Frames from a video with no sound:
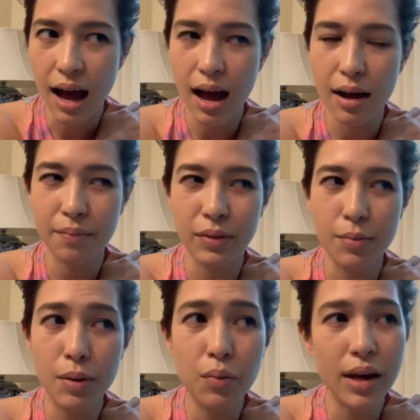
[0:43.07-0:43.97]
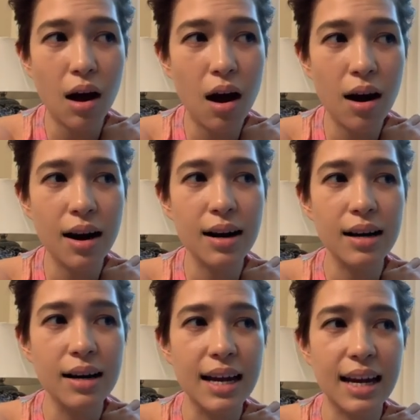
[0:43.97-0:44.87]
But we
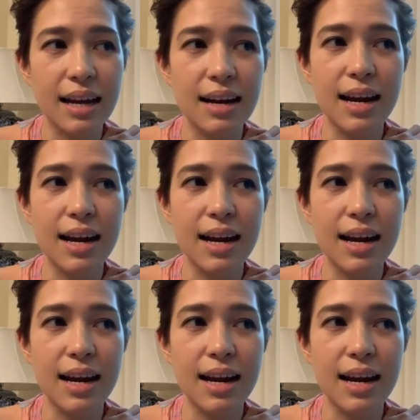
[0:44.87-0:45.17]
are in